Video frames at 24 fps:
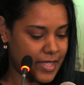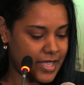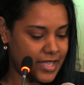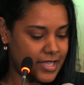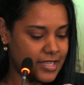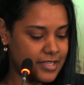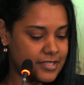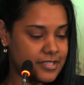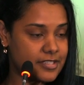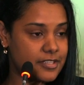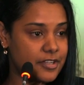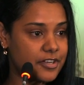
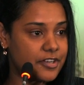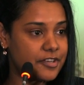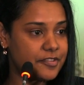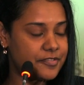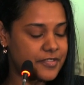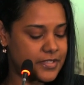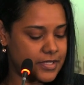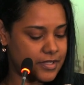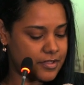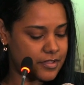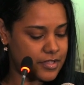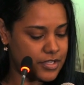he
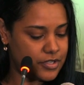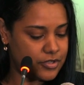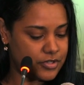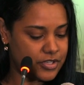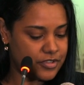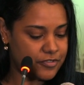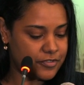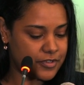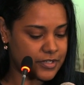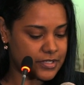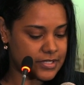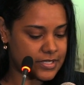served the
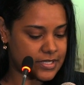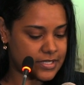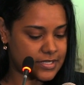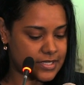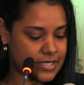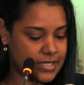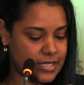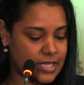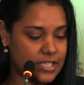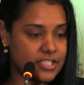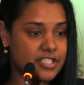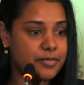
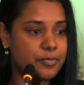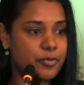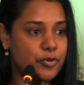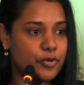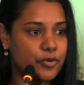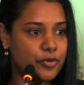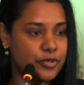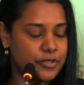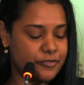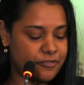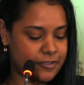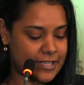university as
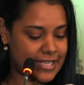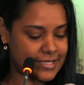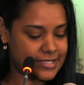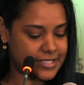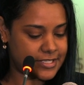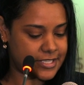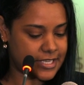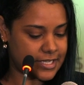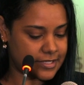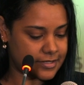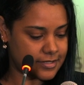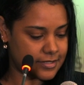Pro
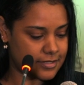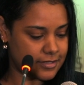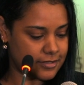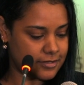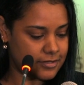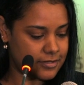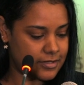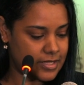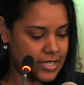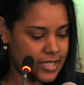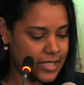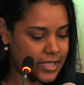Vice
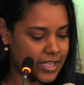Chancellor